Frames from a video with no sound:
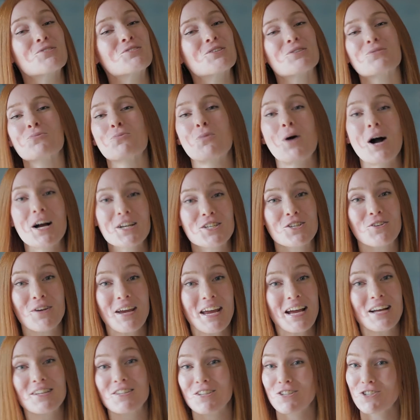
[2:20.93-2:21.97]
So just wash your
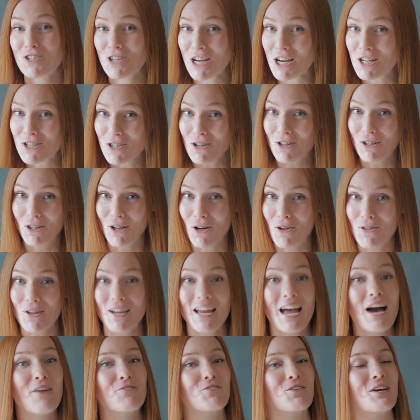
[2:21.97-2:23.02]
hands and change your
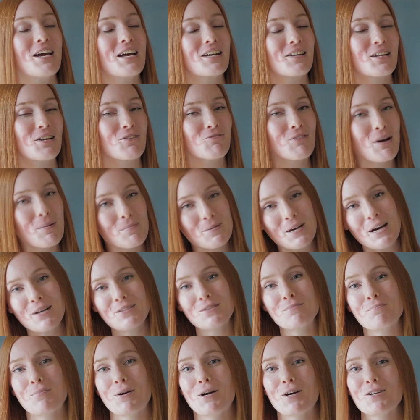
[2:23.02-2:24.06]
clothing after handling
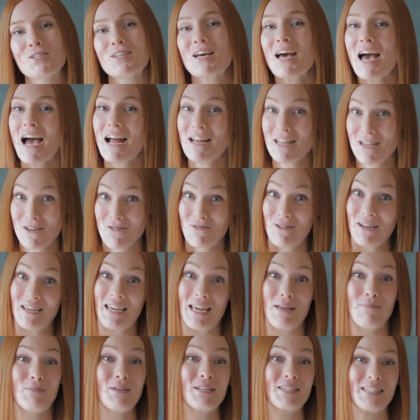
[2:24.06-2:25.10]
reptiles and birds, and you can
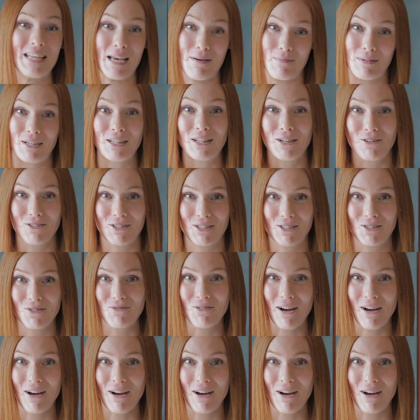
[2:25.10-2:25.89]
keep the salmonellosis